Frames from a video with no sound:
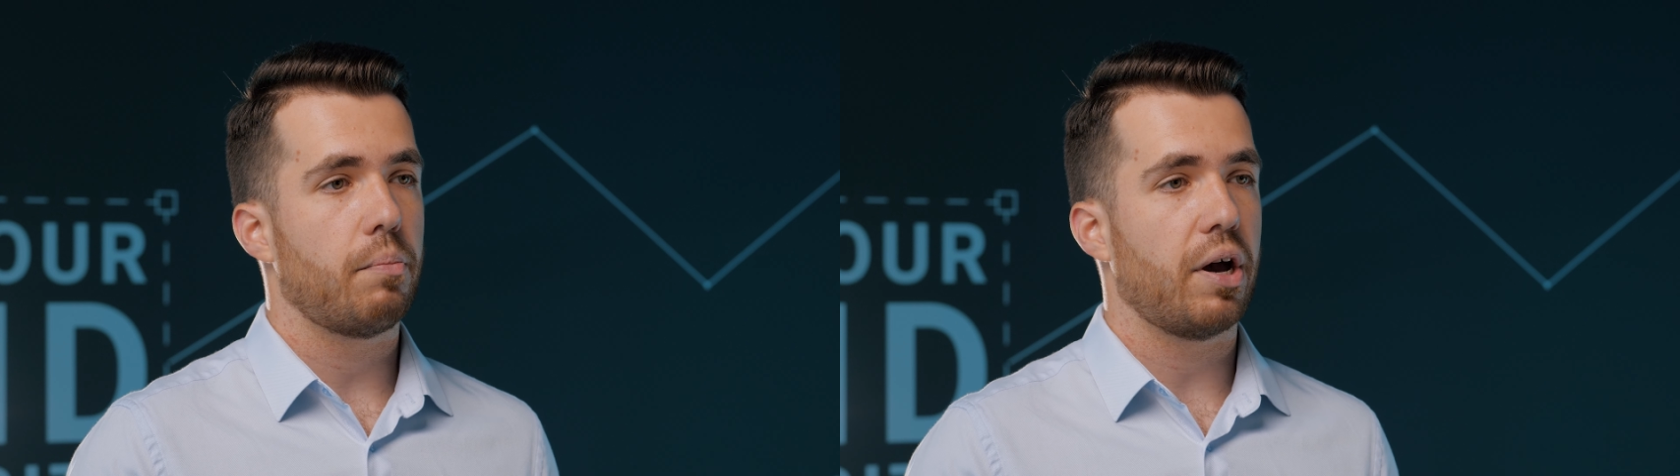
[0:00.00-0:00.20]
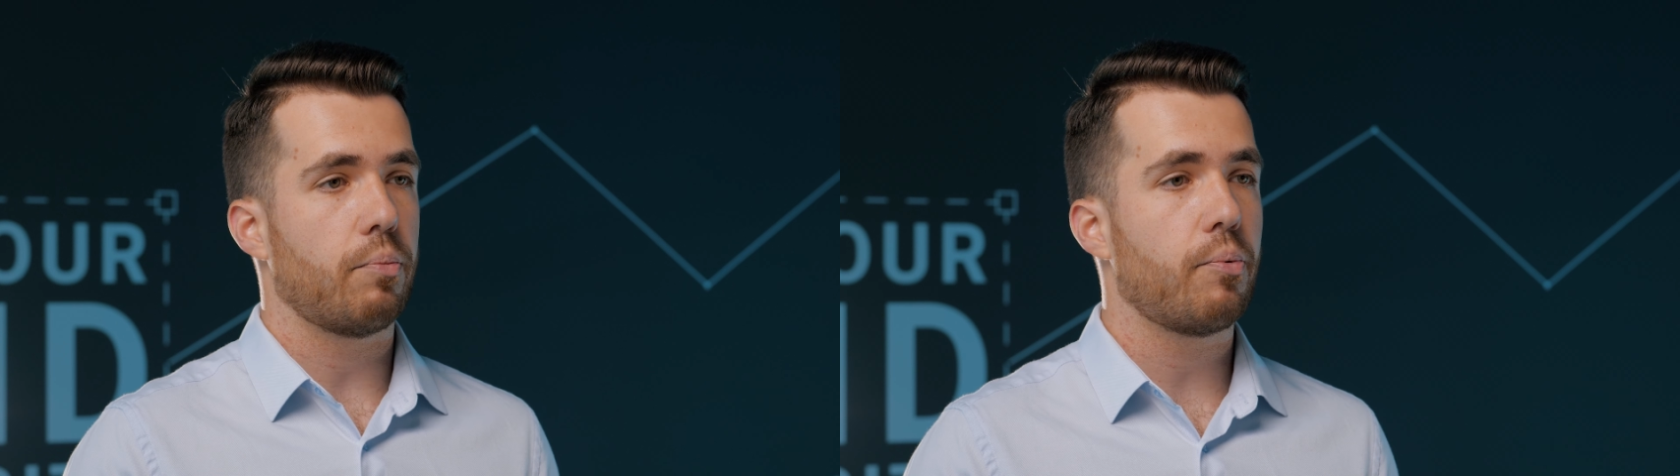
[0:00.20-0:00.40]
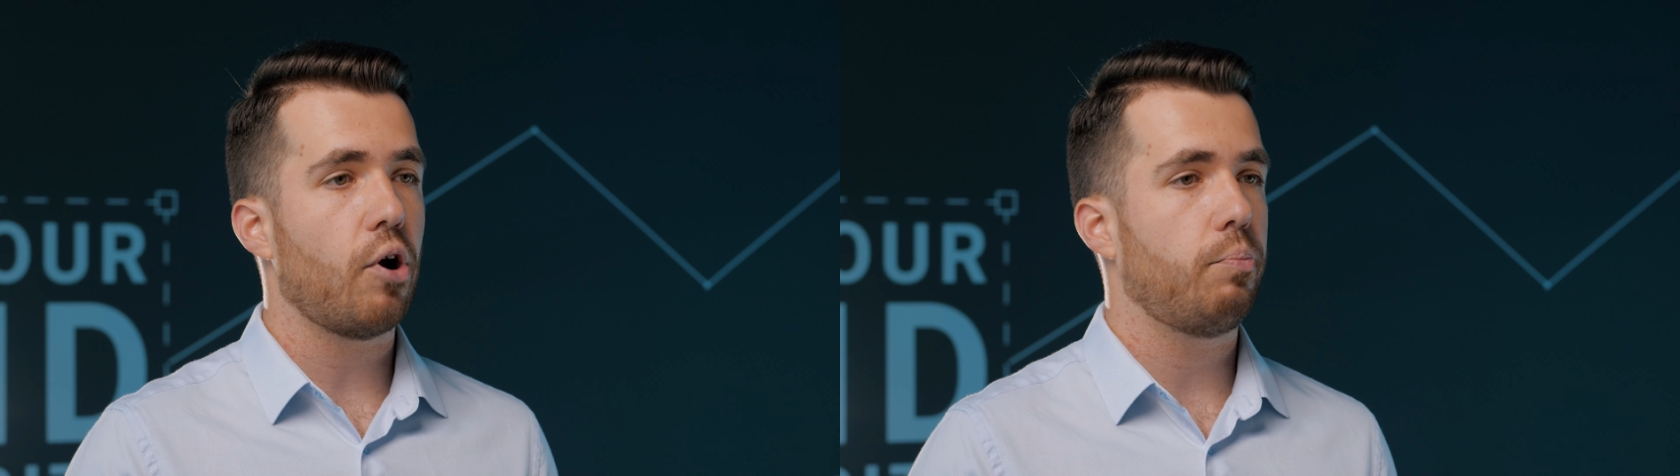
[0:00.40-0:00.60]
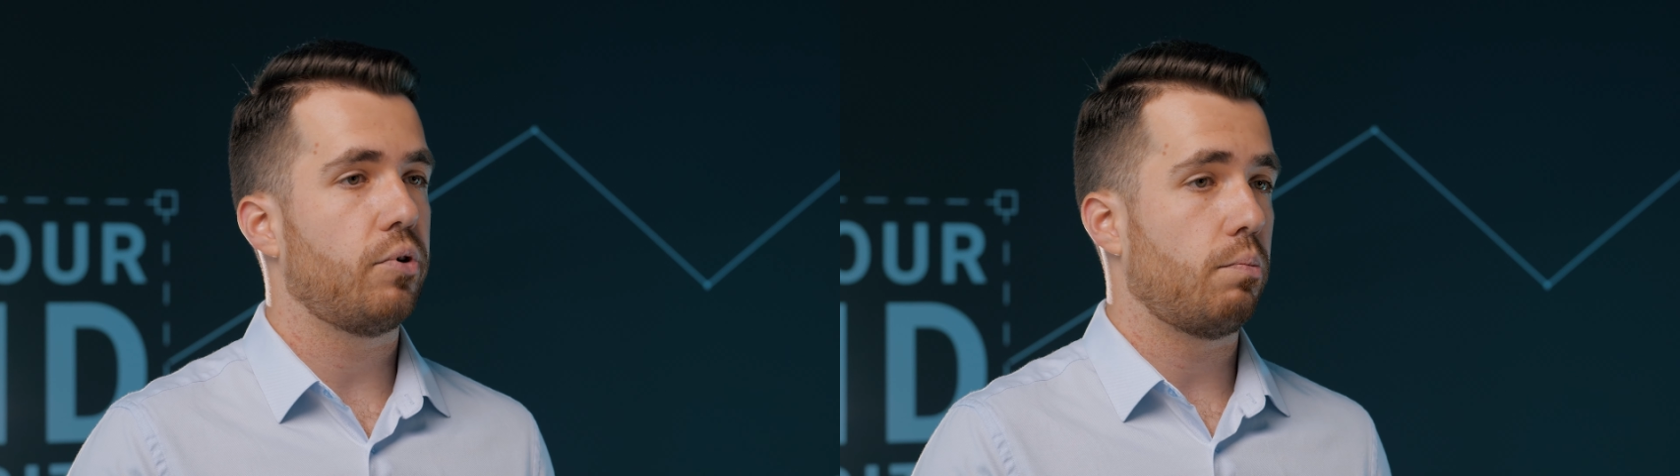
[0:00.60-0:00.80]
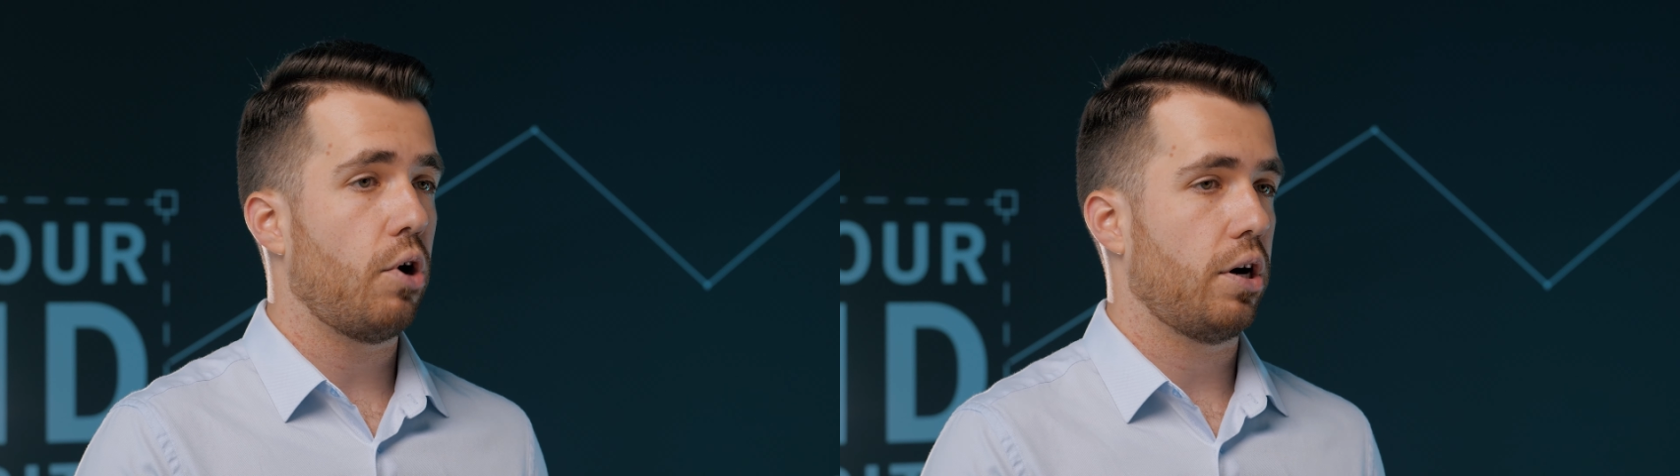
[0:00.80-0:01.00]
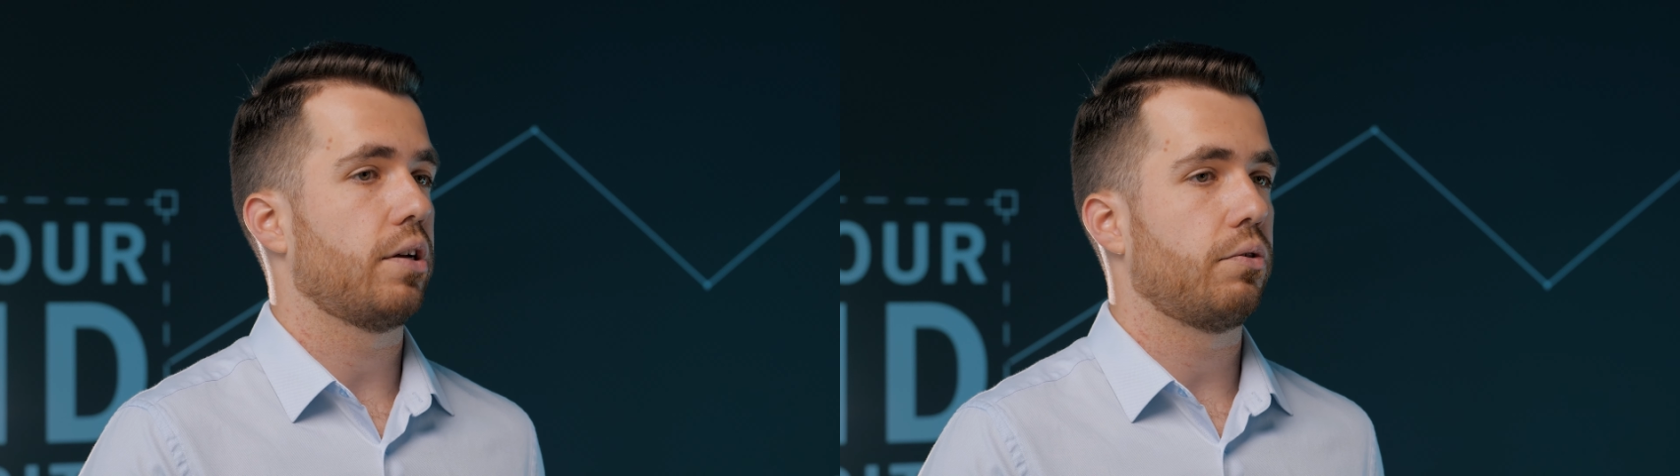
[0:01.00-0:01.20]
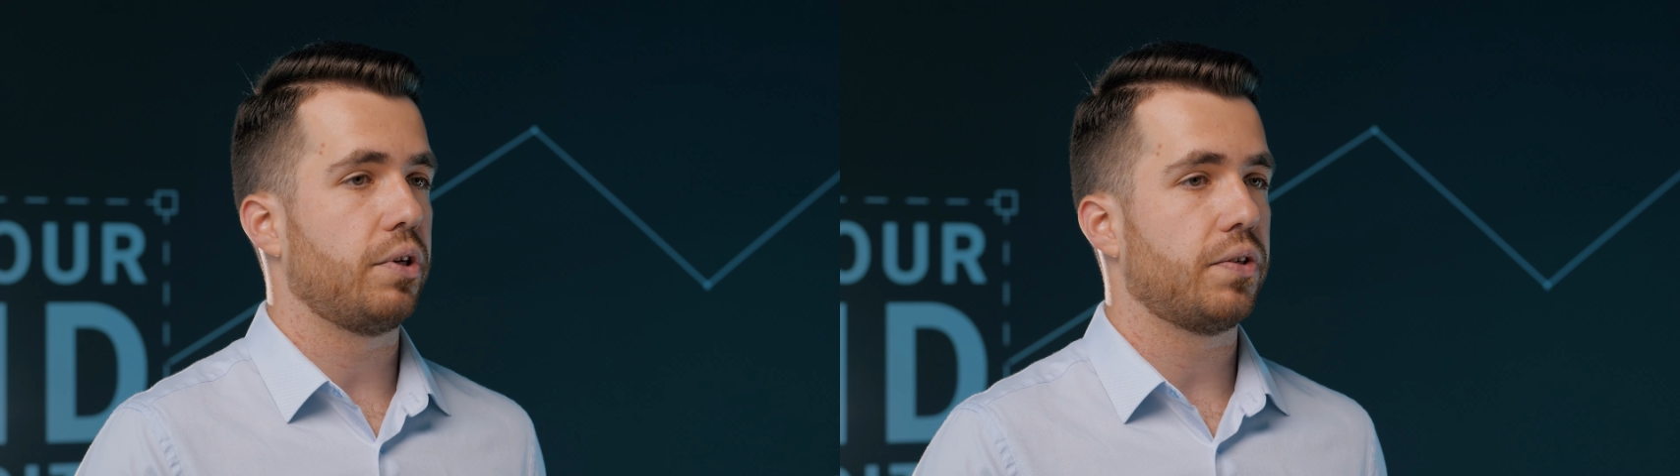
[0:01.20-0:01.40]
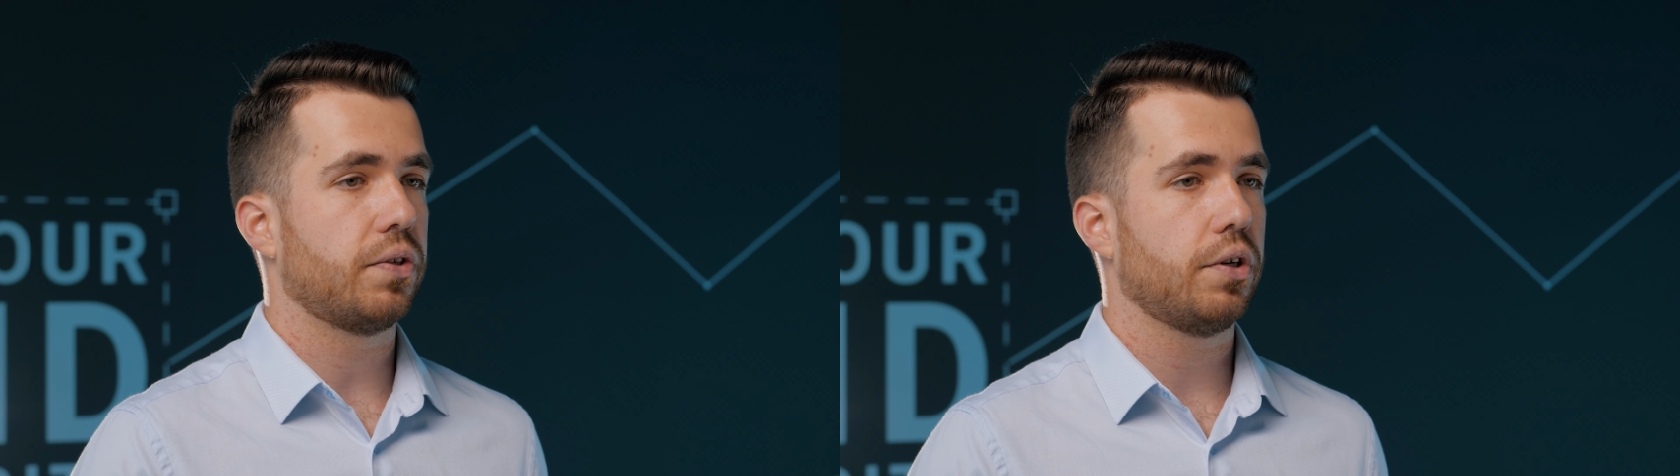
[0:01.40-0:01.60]
by a proper market
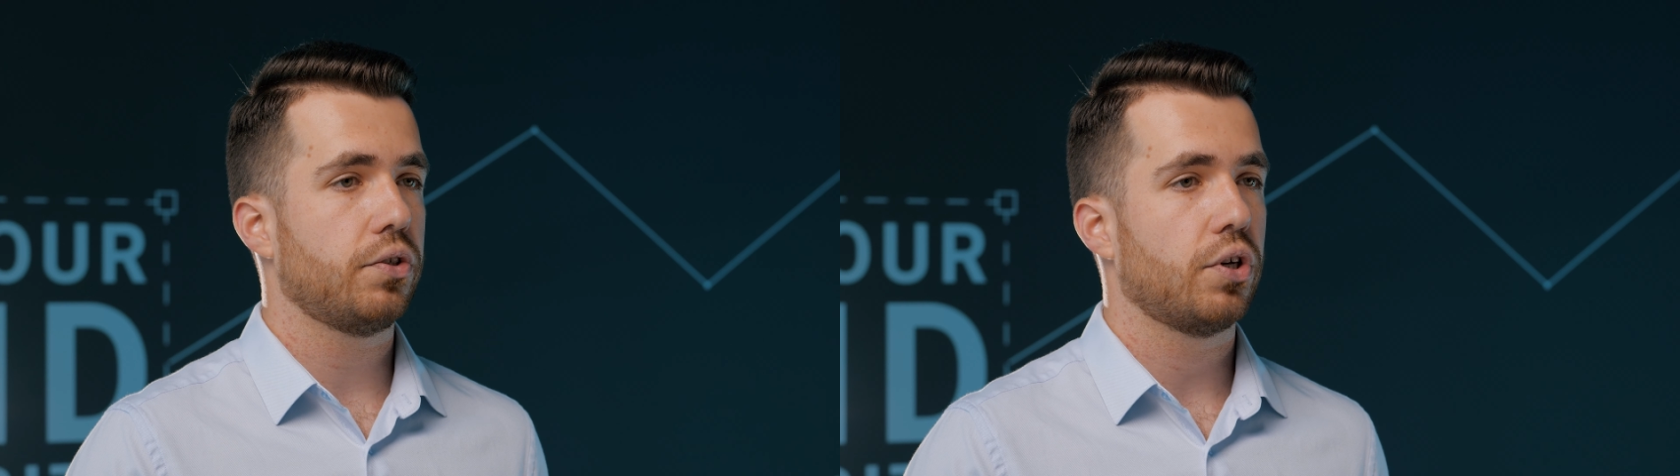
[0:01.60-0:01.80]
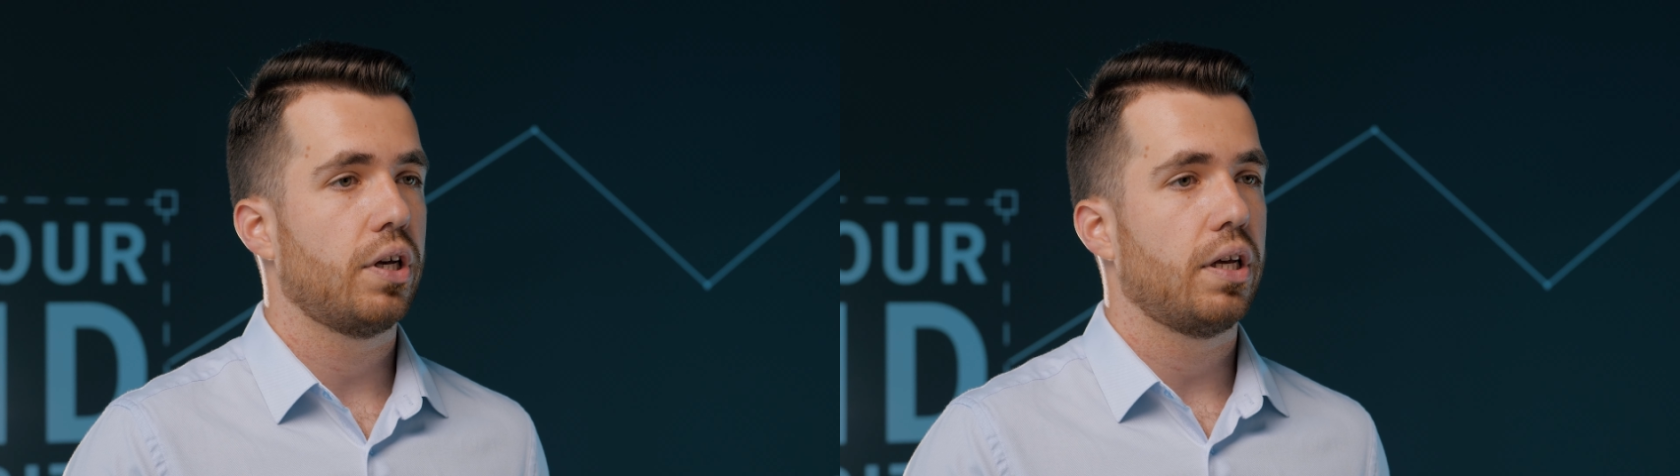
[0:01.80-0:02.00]
research